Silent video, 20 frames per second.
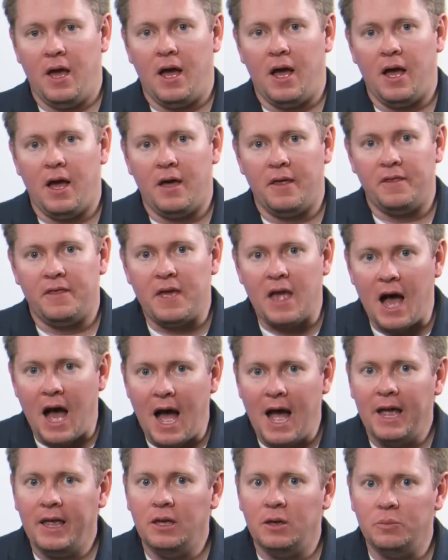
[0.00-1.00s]
The
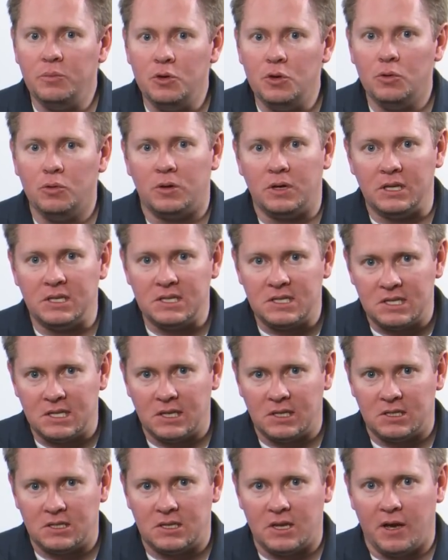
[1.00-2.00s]
IMU
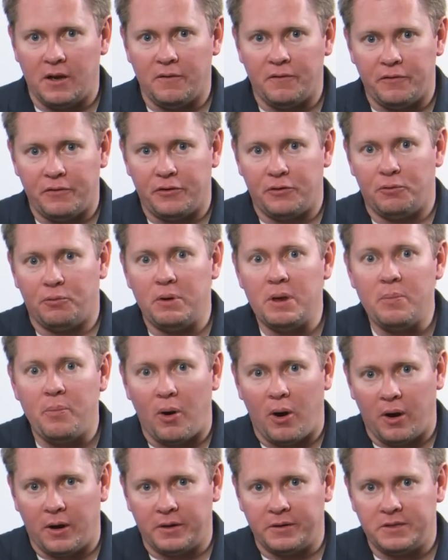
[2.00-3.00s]
consists of 3
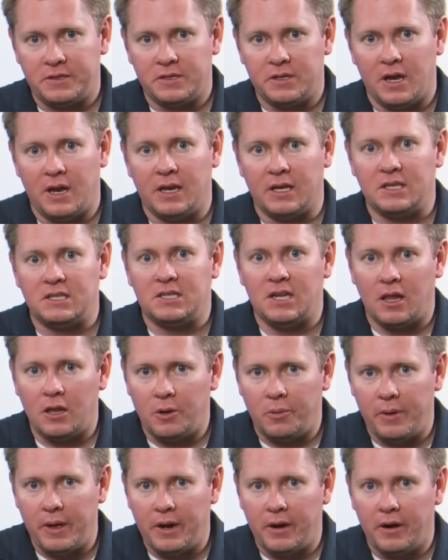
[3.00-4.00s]
parts: an
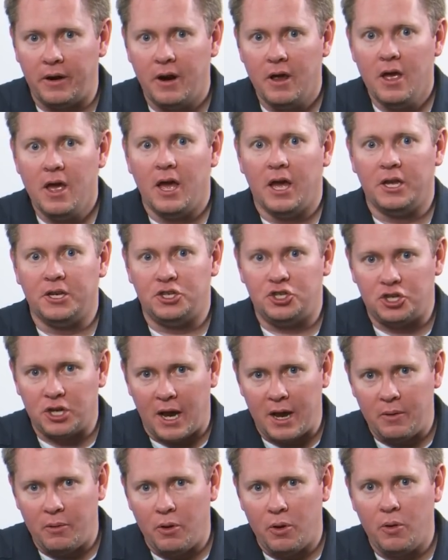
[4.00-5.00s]
accelerator, a
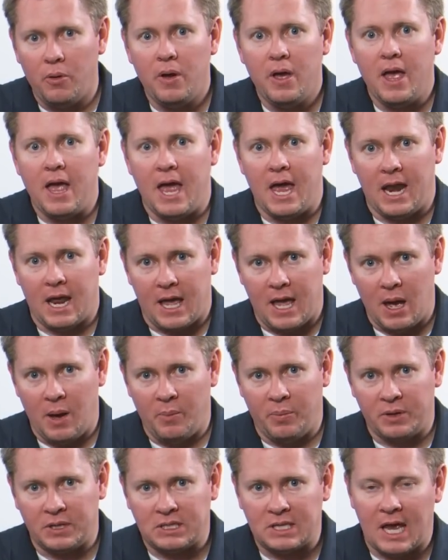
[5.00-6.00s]
gyro, and a
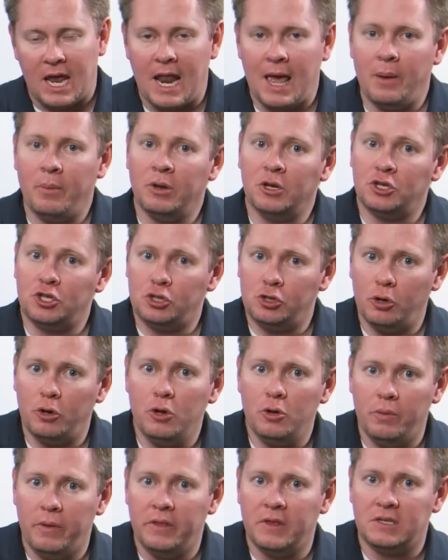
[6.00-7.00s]
compass. And I'm going to show
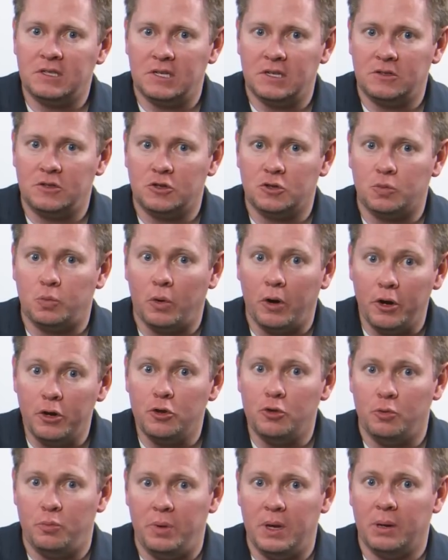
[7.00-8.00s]
you in the sensors where
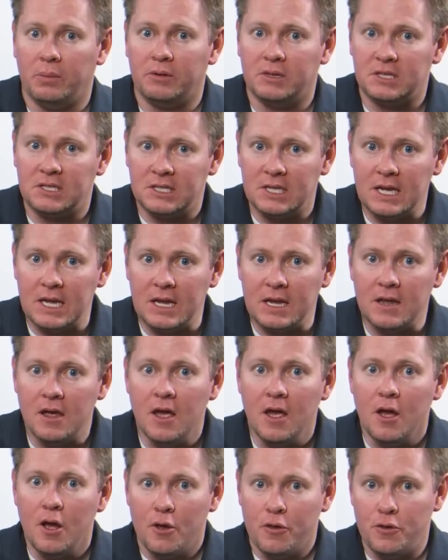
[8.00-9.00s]
you'd be able to see
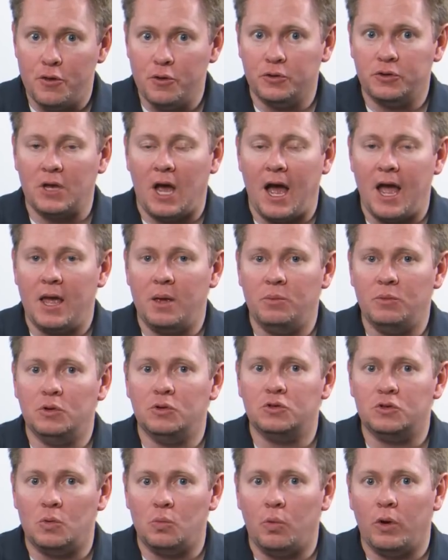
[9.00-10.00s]
those
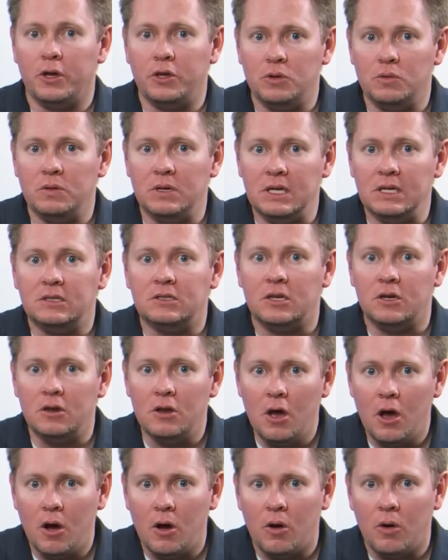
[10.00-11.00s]
IMUs and what you need to
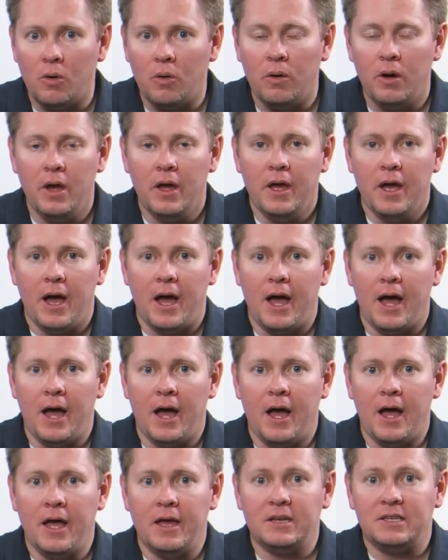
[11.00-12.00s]
know
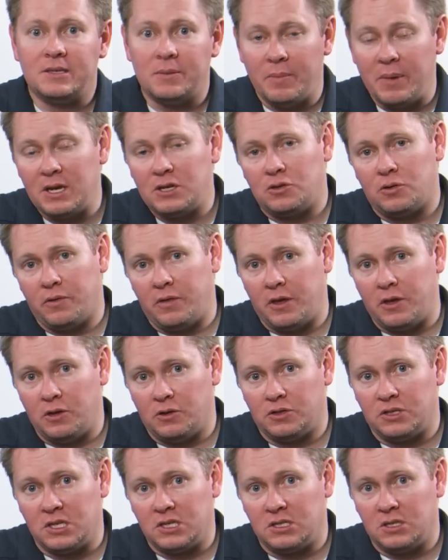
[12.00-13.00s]
to make sure that
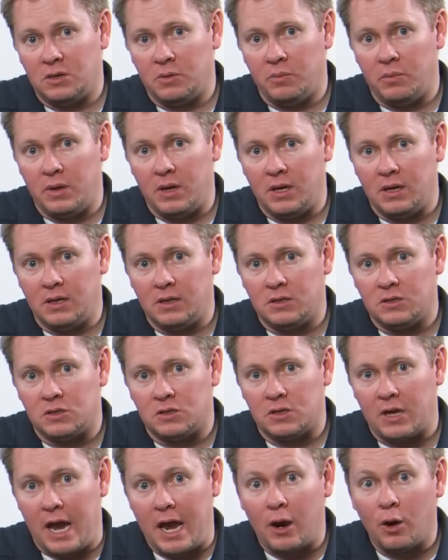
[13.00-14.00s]
your system
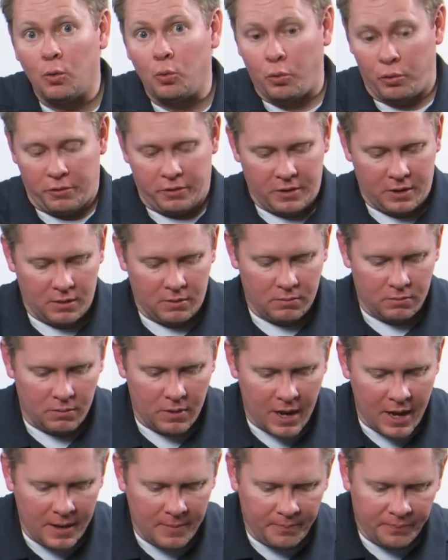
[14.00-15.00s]
is airworthy,
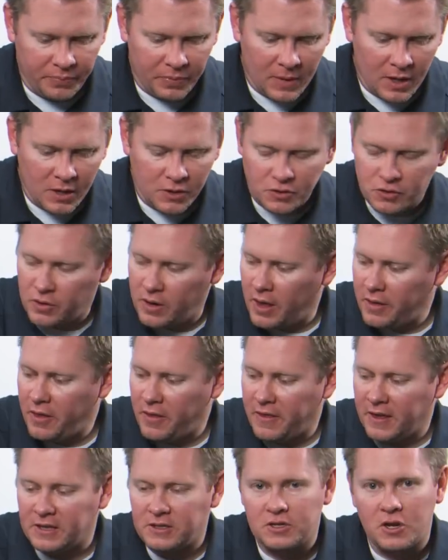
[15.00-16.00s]
right? So now
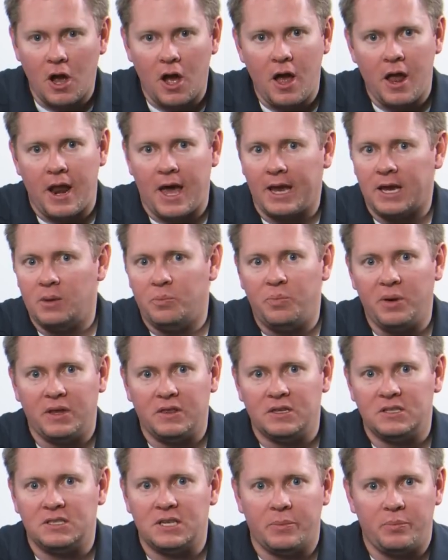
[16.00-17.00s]
that that's gone, I can pick
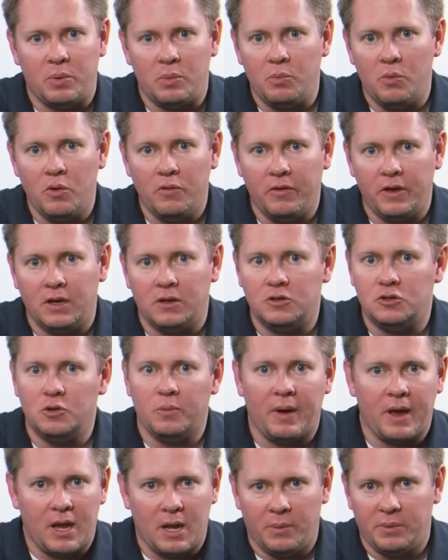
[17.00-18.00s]
this up and move it,
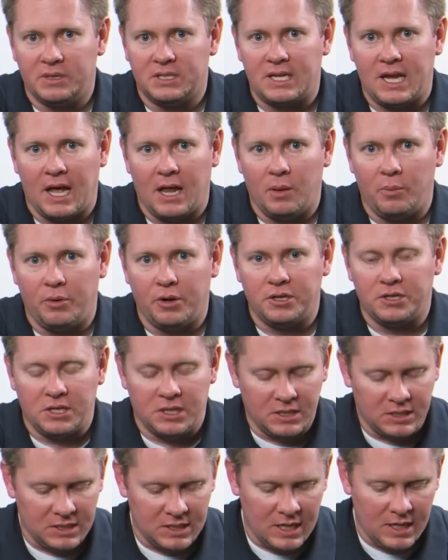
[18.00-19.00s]
do my compass
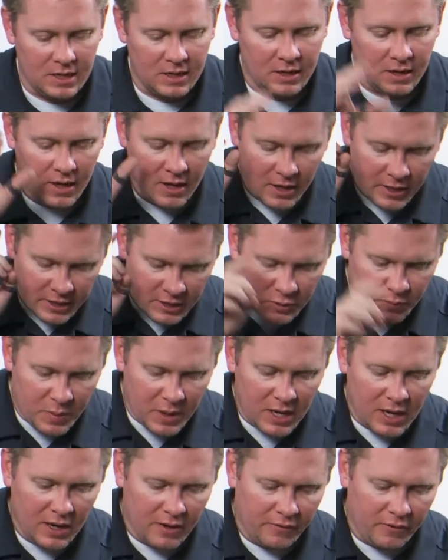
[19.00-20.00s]
calibration as needed.
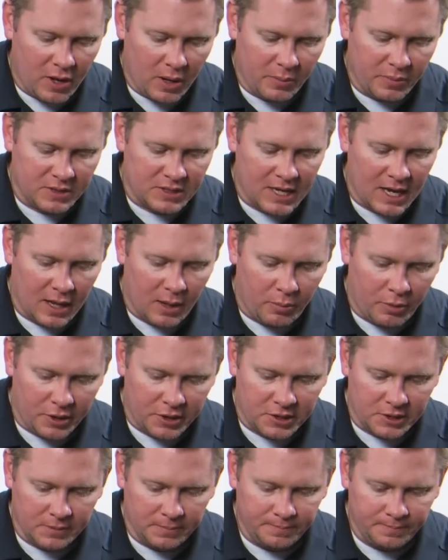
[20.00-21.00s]
Speaking of compass
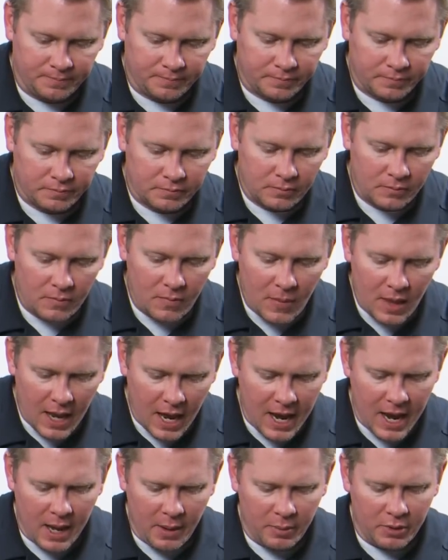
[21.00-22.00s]
calibration,
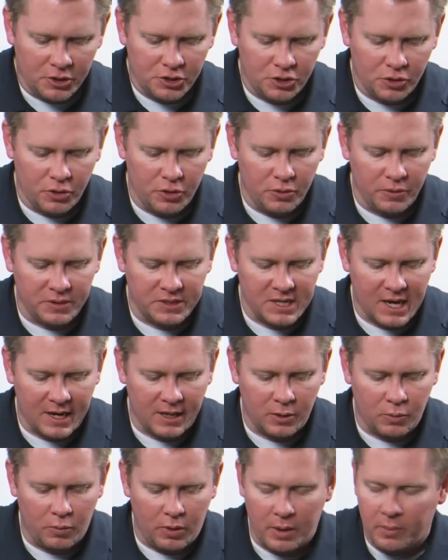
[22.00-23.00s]
and I'm going to show you
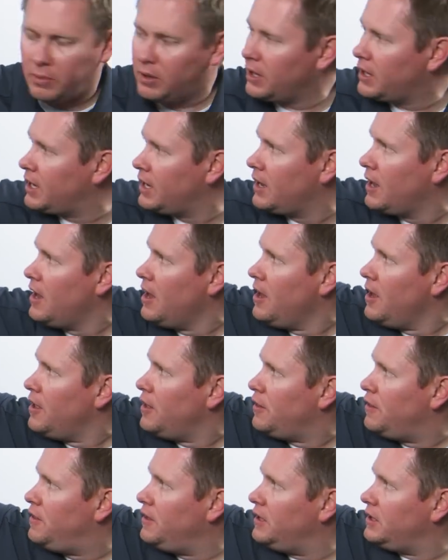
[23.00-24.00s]
exactly where I'm clicking.
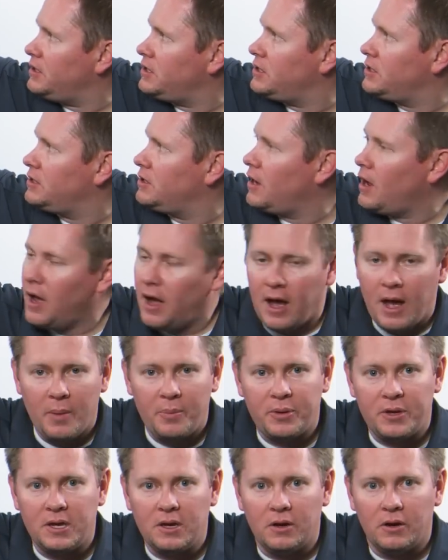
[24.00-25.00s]
This
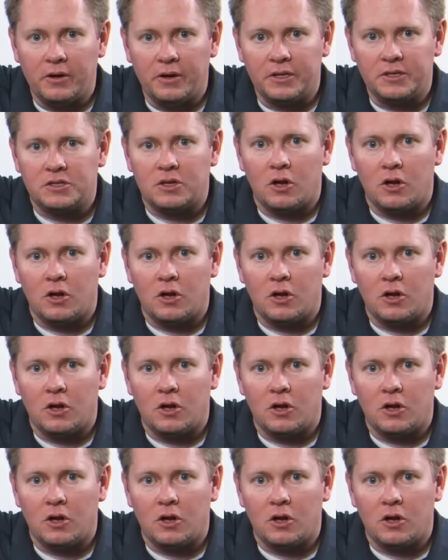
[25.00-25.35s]
up here is